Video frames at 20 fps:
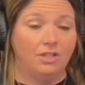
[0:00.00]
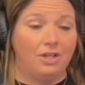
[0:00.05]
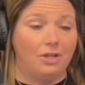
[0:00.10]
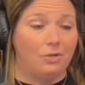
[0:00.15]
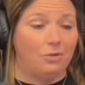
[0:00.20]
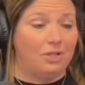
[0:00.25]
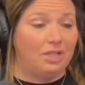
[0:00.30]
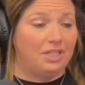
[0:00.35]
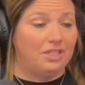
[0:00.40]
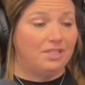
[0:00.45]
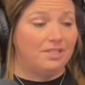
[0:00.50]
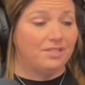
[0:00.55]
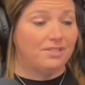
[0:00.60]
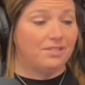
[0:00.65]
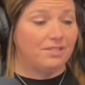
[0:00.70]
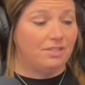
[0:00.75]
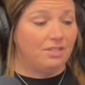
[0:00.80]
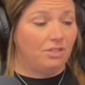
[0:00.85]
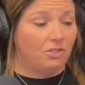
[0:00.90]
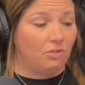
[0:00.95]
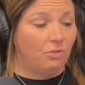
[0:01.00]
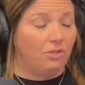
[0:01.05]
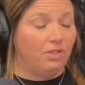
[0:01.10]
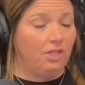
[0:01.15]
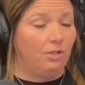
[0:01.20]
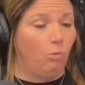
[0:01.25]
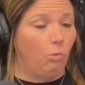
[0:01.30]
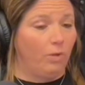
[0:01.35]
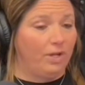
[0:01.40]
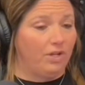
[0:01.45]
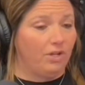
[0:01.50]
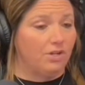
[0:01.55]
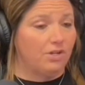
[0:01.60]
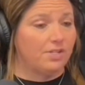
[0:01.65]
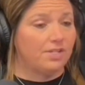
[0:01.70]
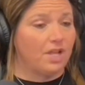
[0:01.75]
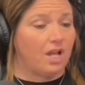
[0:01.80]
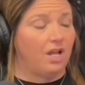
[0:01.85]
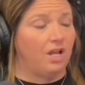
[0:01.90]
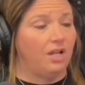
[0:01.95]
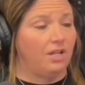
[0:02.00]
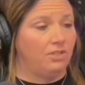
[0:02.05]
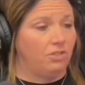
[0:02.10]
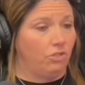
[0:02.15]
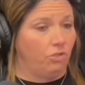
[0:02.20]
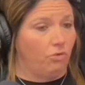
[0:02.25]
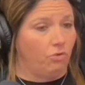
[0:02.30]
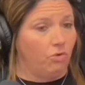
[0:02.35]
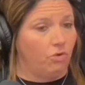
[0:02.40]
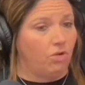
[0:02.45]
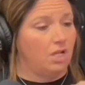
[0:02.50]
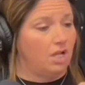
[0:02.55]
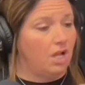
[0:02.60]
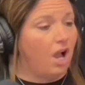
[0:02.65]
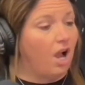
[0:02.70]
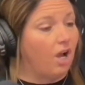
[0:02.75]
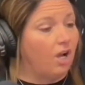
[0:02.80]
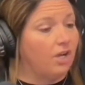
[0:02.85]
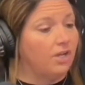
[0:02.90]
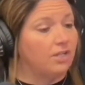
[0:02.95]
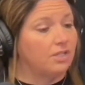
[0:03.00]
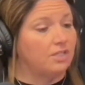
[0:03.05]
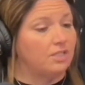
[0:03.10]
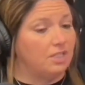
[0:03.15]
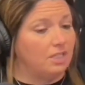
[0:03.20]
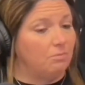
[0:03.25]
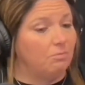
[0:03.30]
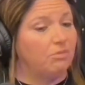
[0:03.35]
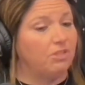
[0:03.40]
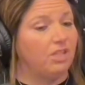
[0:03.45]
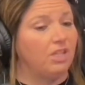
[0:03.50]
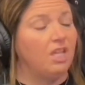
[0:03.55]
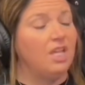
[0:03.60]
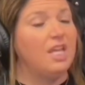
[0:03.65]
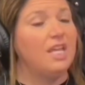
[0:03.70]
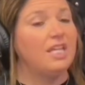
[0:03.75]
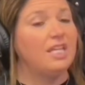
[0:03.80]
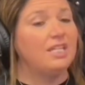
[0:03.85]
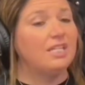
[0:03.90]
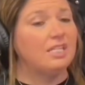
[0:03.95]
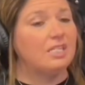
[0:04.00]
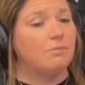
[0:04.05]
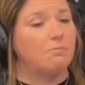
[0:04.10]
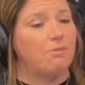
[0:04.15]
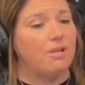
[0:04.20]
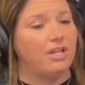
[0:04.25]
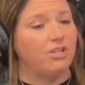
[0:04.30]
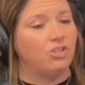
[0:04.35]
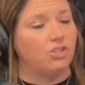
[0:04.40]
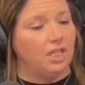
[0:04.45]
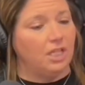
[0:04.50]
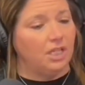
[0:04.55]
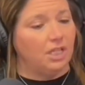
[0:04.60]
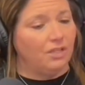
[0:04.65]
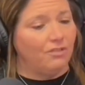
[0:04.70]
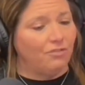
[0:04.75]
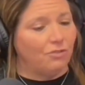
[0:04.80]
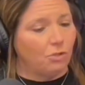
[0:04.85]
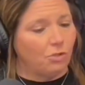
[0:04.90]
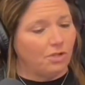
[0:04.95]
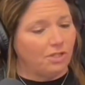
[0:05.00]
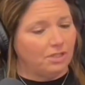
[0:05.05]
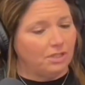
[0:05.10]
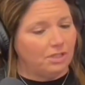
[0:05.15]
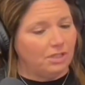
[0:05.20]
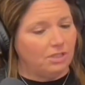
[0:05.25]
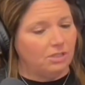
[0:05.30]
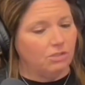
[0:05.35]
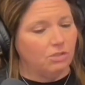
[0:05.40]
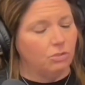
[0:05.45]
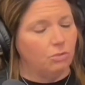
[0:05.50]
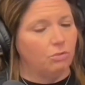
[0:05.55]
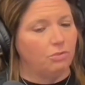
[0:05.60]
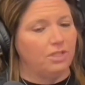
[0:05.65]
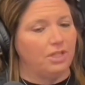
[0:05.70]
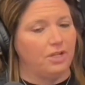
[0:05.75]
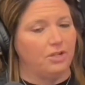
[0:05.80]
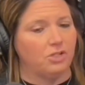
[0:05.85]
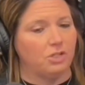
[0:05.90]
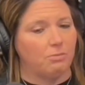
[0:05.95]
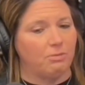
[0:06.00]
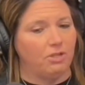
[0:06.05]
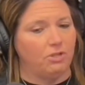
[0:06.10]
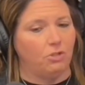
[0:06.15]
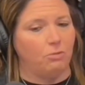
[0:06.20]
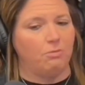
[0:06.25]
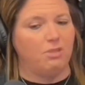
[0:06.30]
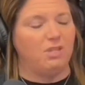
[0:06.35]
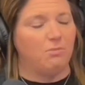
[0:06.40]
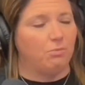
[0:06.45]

it's, it wears on your heart deeply, especially if you're a leader who cares about your people. If